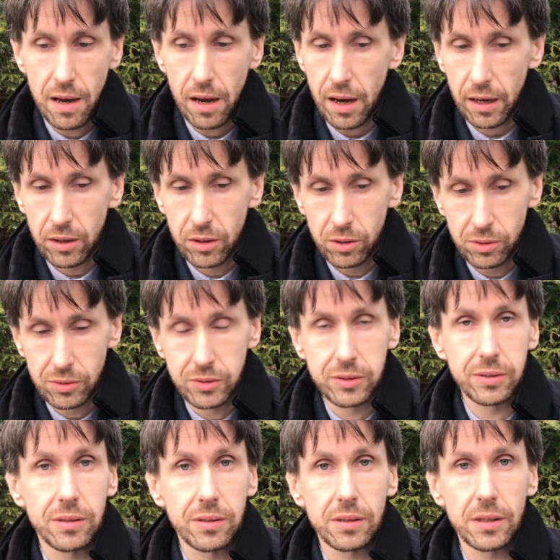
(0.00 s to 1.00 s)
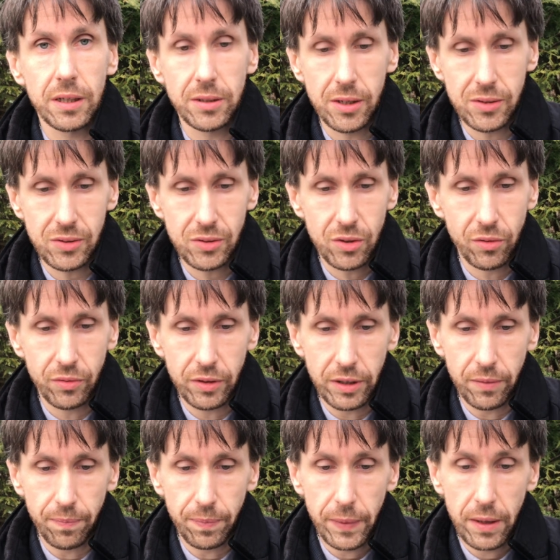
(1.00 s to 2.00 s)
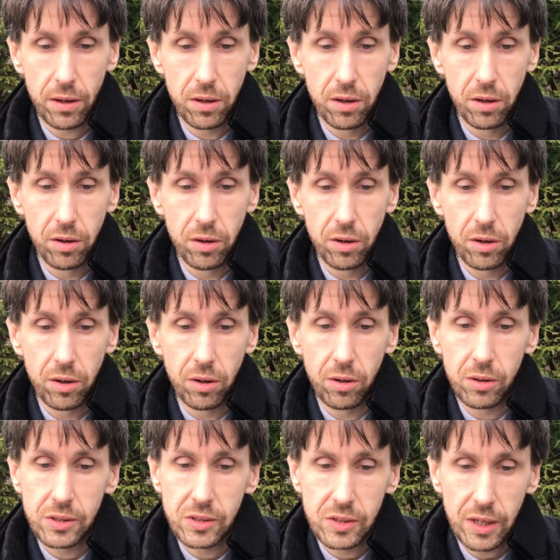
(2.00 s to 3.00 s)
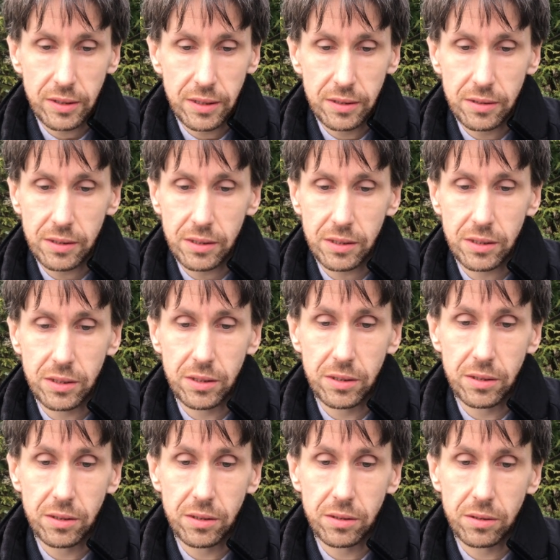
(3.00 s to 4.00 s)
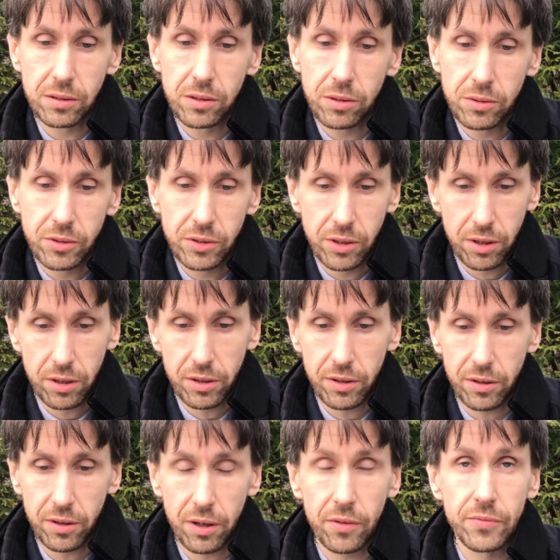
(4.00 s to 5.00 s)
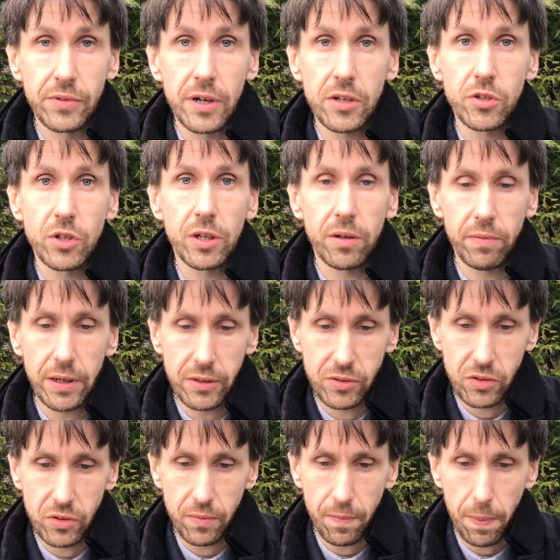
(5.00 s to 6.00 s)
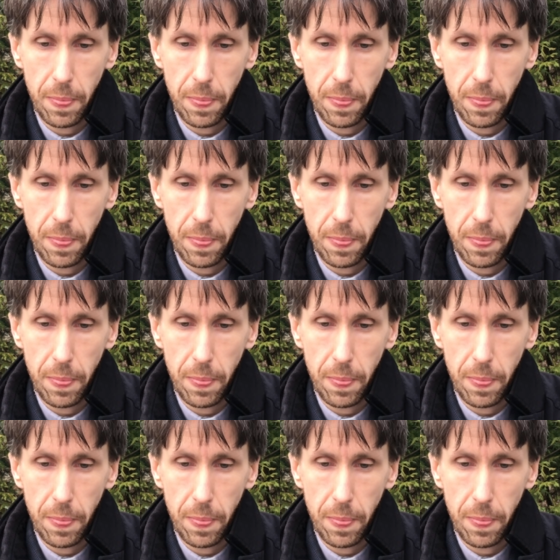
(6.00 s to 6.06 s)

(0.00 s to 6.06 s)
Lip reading: a good catastrophe, or sudden good turn of tragic events.